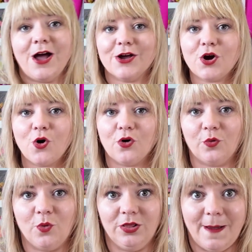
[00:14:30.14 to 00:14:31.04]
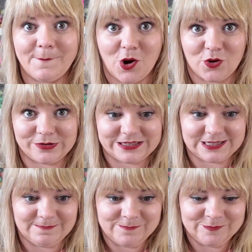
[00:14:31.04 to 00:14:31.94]
a Cornwall
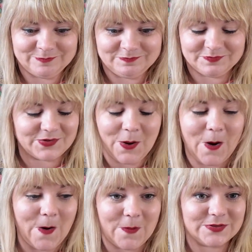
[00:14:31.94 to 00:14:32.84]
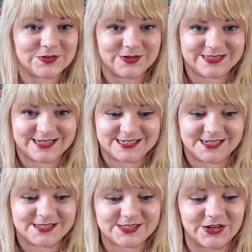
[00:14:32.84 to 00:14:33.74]
box. So
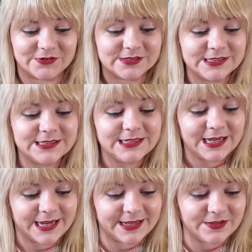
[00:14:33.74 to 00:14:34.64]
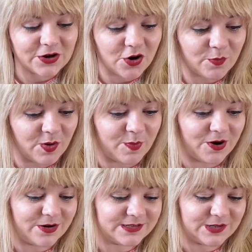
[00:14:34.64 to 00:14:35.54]
excited. So in the Cornwall
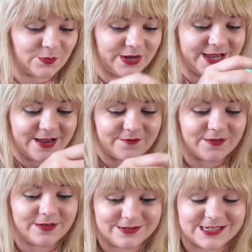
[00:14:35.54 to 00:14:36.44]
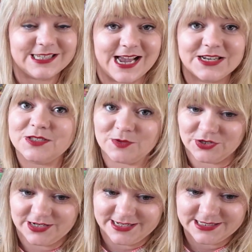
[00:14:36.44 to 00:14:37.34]
box, we have designed some
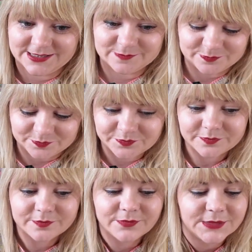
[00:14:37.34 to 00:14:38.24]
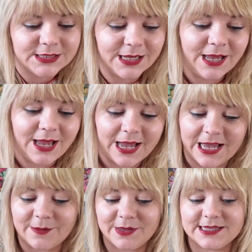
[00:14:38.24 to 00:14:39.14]
goodies.
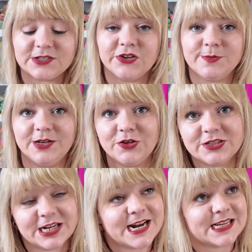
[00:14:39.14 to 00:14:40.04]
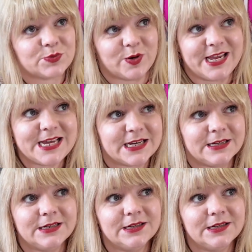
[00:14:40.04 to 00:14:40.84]
It's going to be launching next week.